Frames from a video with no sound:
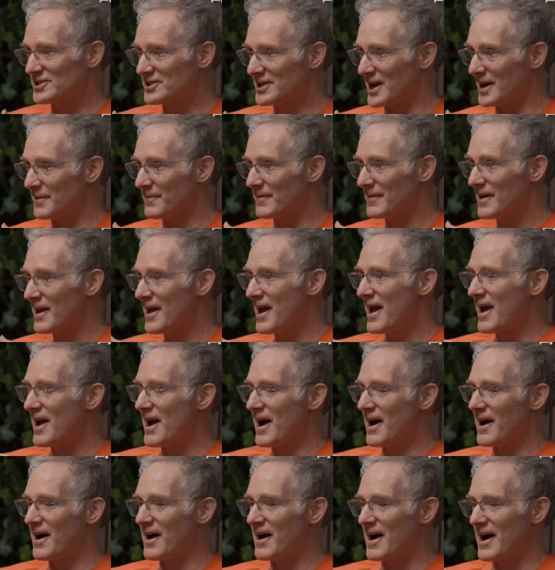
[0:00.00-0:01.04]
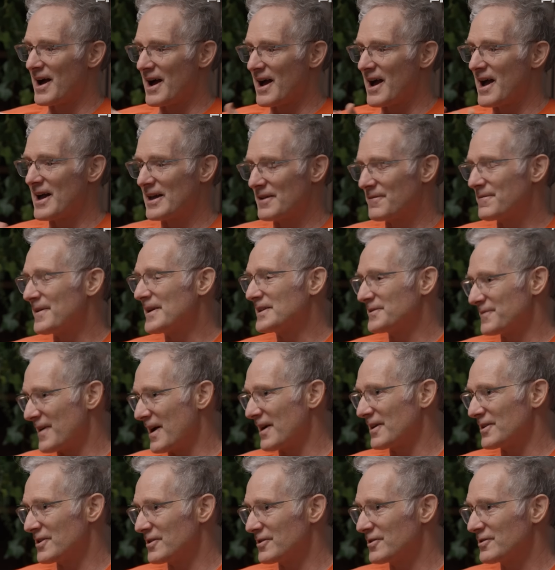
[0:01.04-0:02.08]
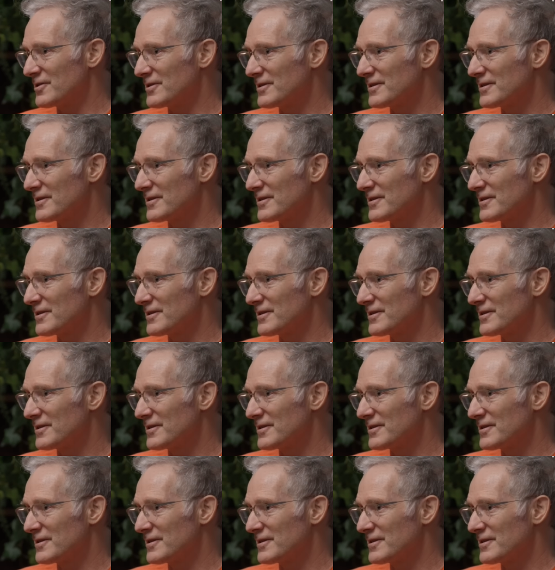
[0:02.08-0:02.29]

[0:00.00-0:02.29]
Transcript: al-Sham at face value.